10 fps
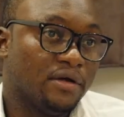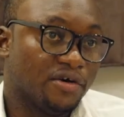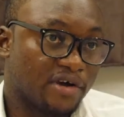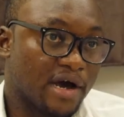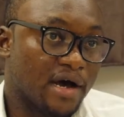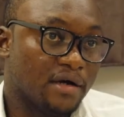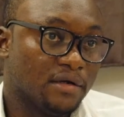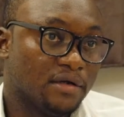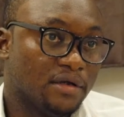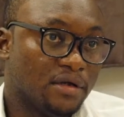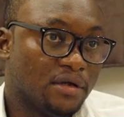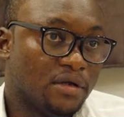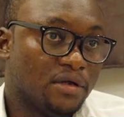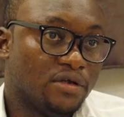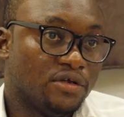her car.
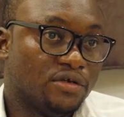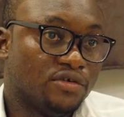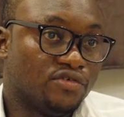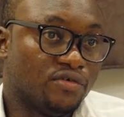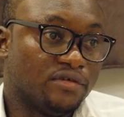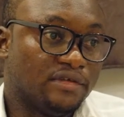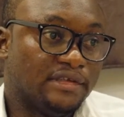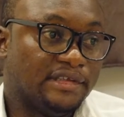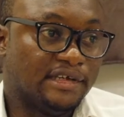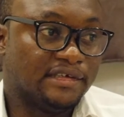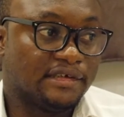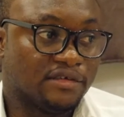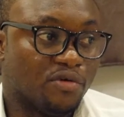So this is